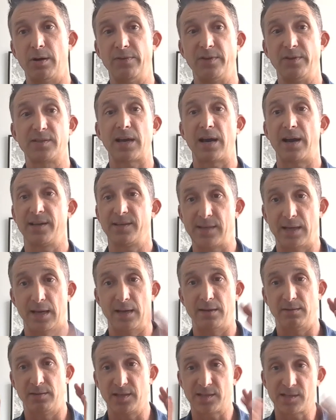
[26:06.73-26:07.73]
and this guy
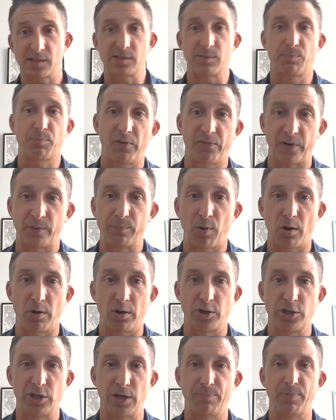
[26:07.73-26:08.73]
said, this is the perfect
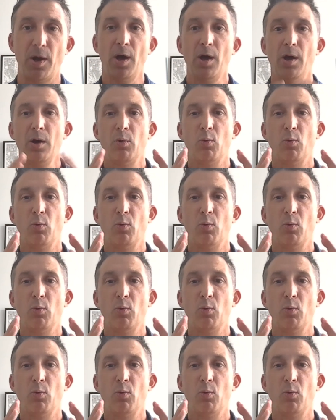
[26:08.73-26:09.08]
partnership.